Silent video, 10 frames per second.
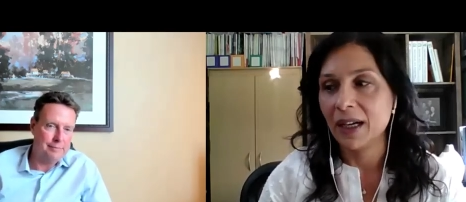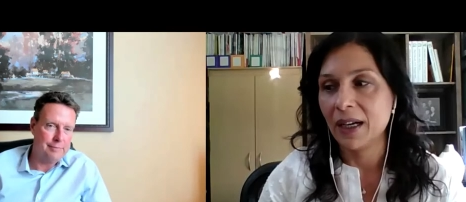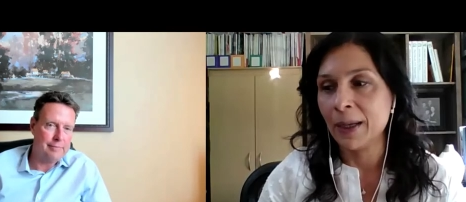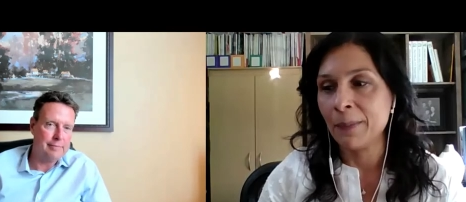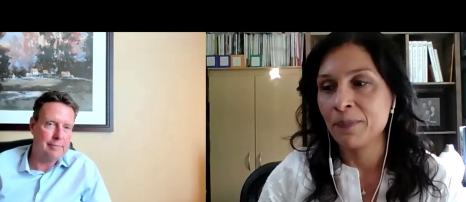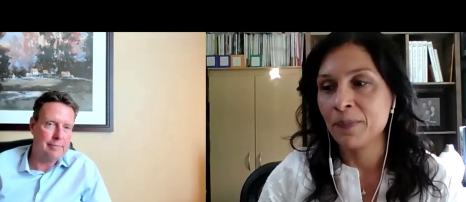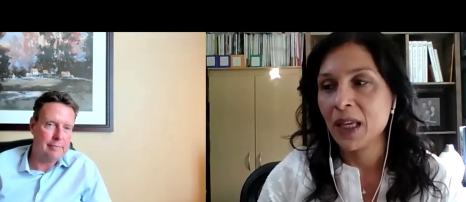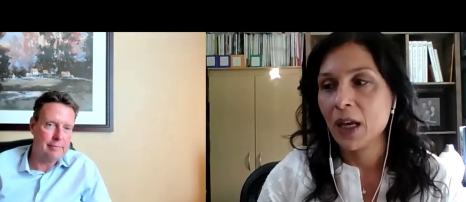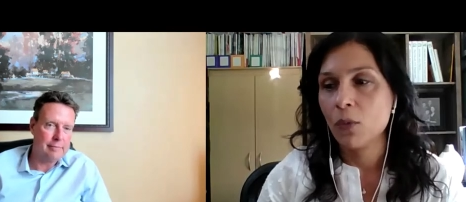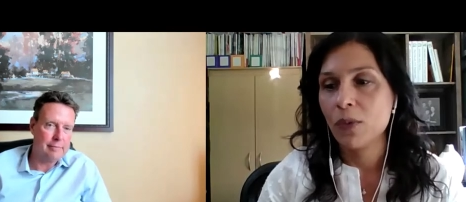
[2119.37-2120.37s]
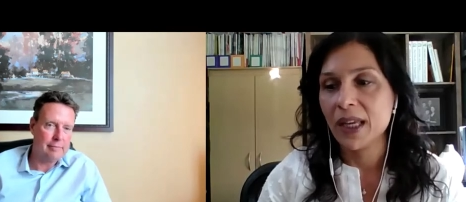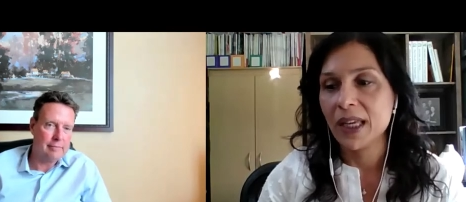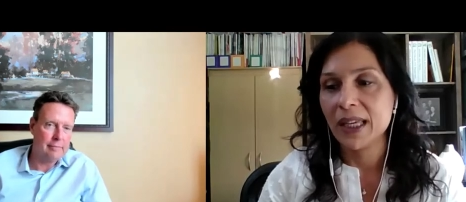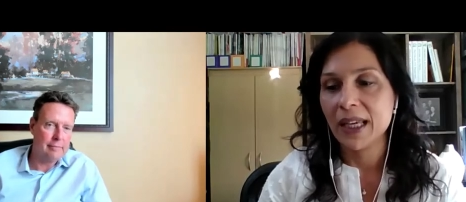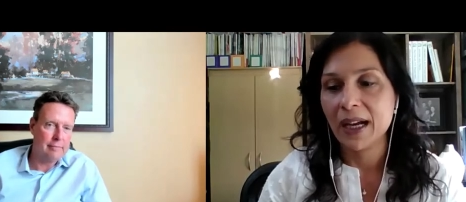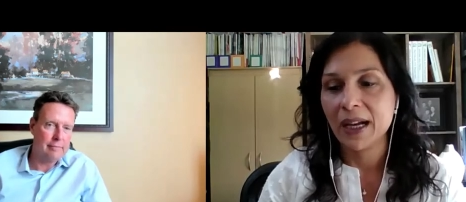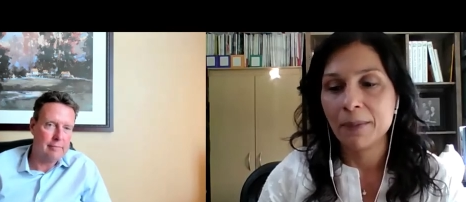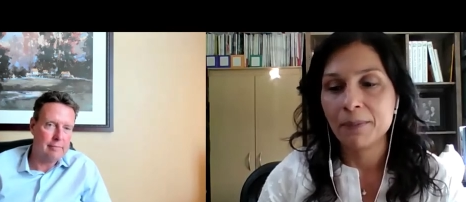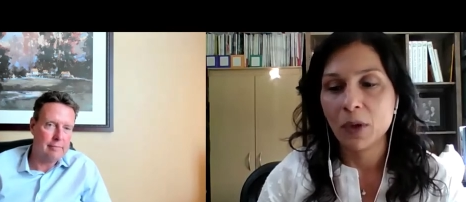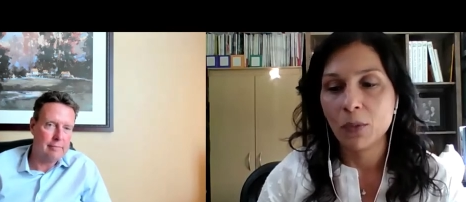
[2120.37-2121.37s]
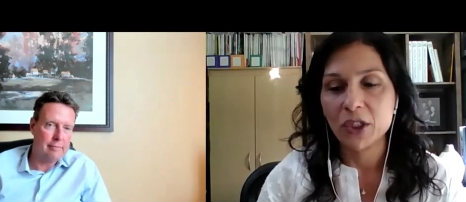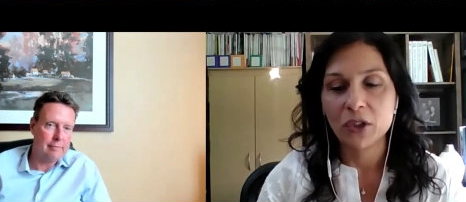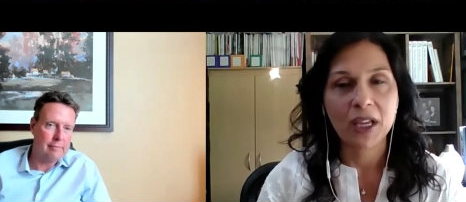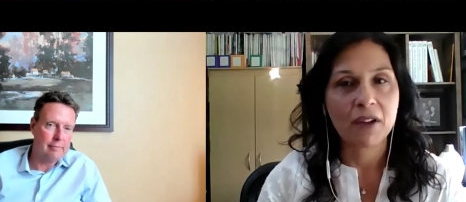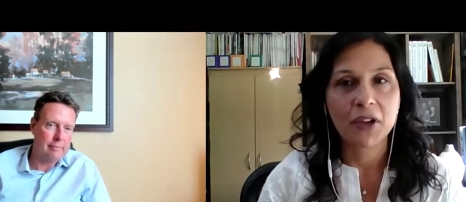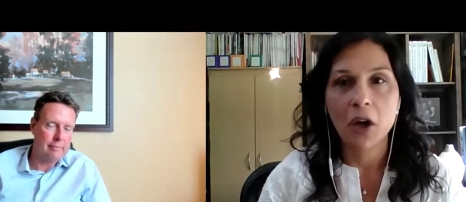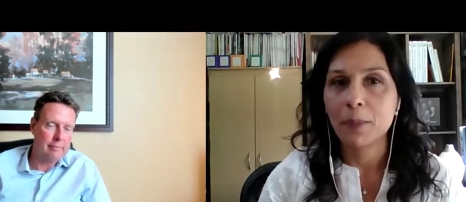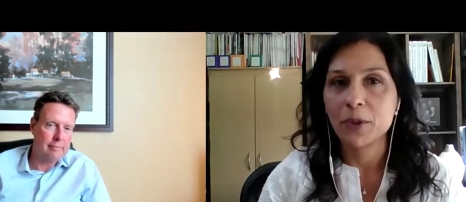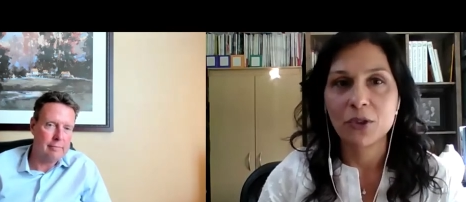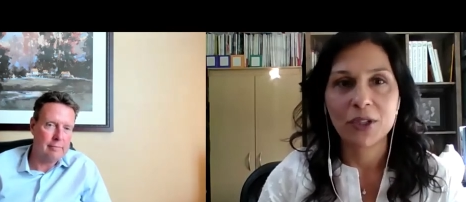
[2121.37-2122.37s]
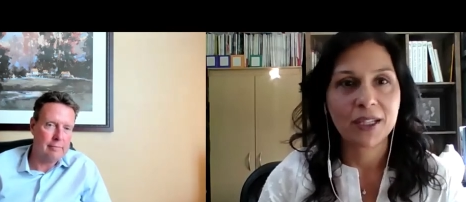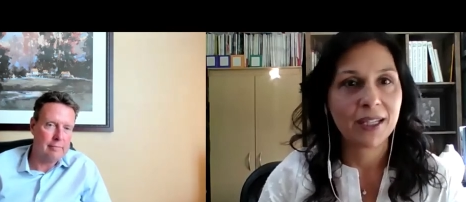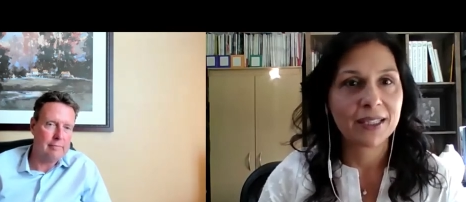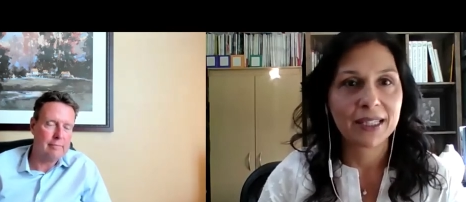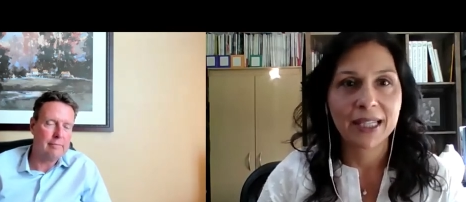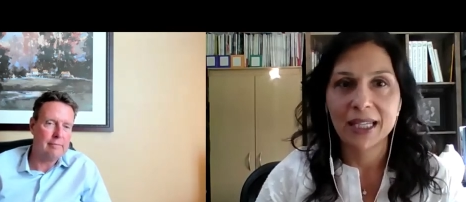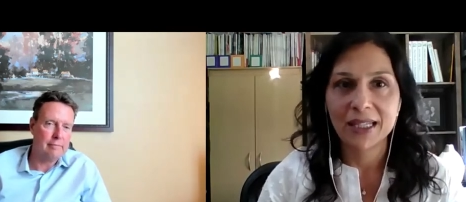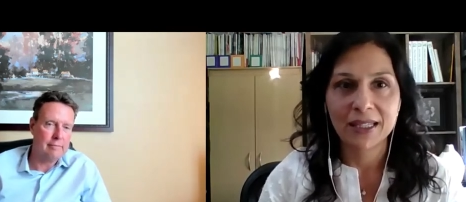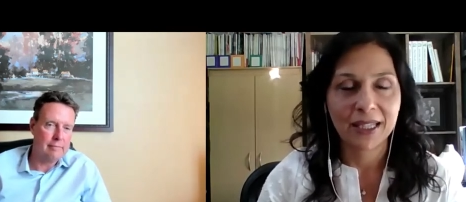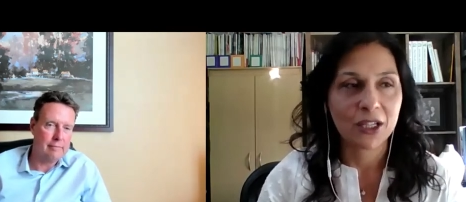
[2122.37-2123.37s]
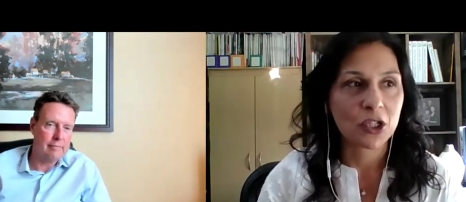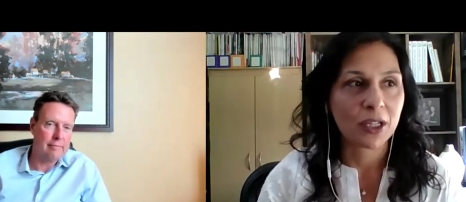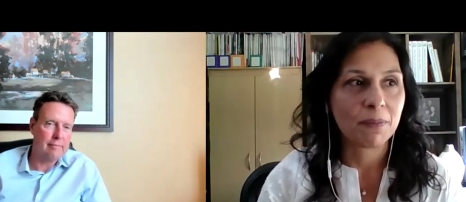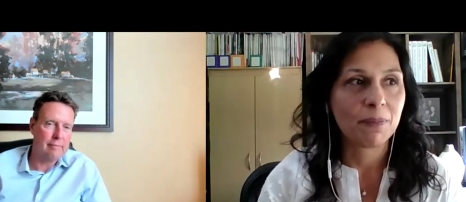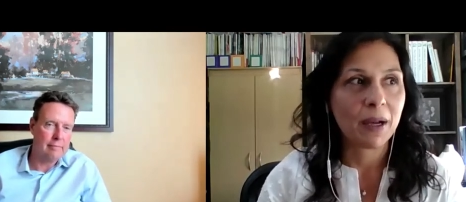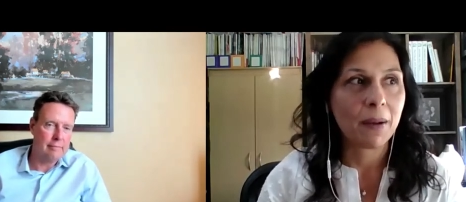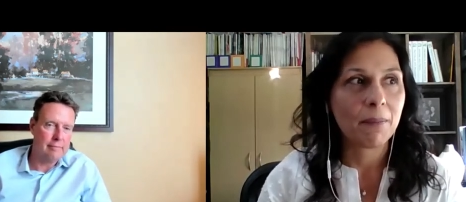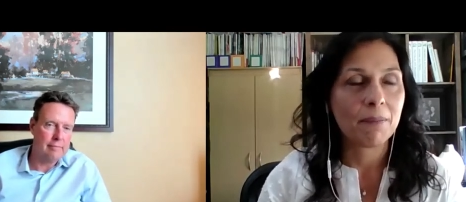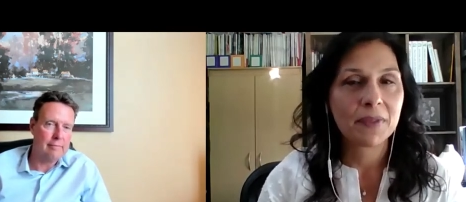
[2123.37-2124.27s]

Speaker 1: Um, we um, we took every opportunity to get into the kitchen, but